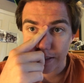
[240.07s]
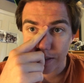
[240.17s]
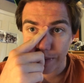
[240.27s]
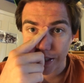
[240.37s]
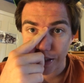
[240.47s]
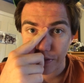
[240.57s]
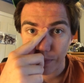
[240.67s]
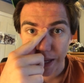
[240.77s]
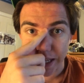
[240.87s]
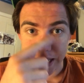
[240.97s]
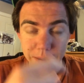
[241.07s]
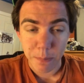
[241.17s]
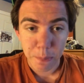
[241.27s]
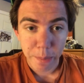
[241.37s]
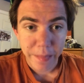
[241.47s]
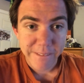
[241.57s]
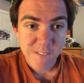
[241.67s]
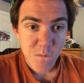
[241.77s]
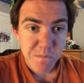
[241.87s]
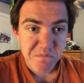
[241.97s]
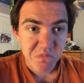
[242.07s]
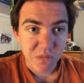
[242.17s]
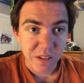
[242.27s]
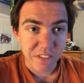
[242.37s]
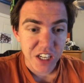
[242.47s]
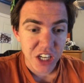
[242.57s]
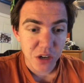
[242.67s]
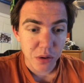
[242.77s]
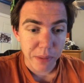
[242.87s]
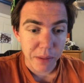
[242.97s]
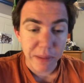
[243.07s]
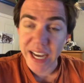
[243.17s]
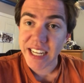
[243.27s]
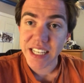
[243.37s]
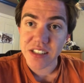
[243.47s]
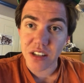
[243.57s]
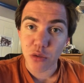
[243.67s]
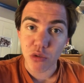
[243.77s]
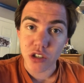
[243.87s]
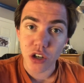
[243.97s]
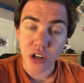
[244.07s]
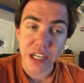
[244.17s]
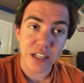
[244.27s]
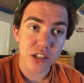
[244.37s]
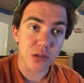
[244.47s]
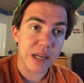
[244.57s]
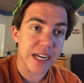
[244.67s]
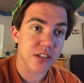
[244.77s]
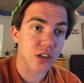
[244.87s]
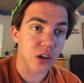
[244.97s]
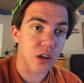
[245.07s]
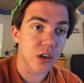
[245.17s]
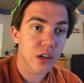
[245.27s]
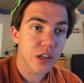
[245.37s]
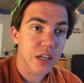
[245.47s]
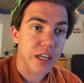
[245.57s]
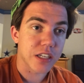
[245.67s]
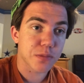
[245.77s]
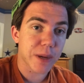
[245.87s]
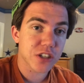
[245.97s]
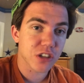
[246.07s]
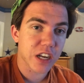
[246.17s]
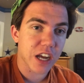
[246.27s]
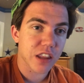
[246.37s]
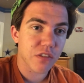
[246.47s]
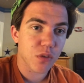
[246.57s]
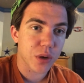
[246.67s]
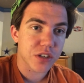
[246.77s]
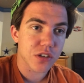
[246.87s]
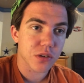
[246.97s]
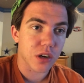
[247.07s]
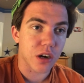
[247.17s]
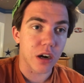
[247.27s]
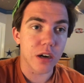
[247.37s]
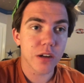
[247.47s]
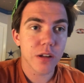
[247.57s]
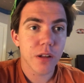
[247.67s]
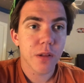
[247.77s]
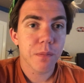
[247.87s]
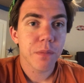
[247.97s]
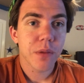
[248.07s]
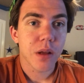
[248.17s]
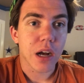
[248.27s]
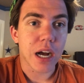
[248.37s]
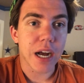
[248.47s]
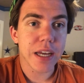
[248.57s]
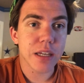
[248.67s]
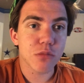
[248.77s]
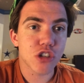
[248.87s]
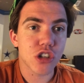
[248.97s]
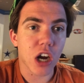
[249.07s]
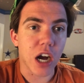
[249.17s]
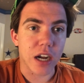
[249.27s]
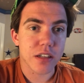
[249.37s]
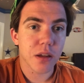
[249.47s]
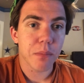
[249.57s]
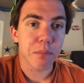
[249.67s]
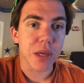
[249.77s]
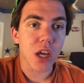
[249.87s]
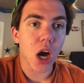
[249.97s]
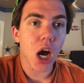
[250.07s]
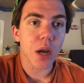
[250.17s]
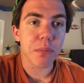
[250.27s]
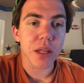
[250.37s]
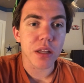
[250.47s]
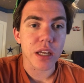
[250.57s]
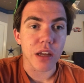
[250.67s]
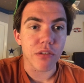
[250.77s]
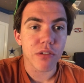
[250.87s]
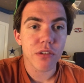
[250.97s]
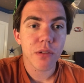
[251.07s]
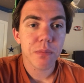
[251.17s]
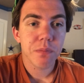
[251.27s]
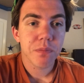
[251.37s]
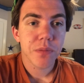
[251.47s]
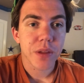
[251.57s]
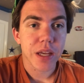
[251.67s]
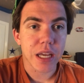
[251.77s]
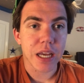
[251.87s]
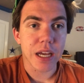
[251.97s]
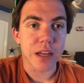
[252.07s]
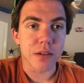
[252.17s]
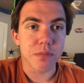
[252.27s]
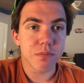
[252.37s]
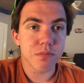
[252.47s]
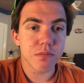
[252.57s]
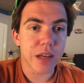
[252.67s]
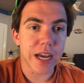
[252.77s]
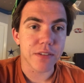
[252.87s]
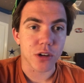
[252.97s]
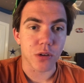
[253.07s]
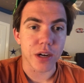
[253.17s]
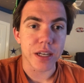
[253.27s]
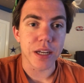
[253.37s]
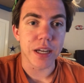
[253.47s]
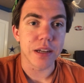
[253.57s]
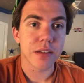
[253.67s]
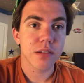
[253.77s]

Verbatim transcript: see myself making a video about Matt Kenseth returning to NASCAR, and especially not in the 42 car. I am shocked beyond belief, and have a great day.